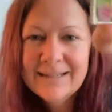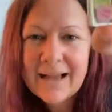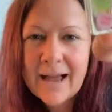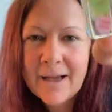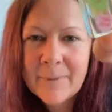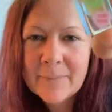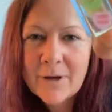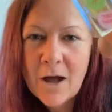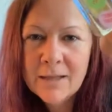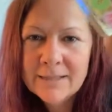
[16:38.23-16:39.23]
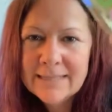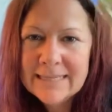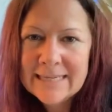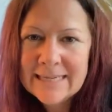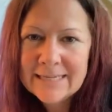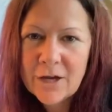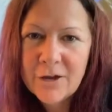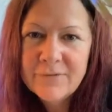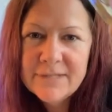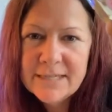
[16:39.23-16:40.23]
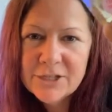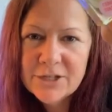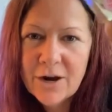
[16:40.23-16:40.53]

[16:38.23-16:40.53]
I'm calling it Conversation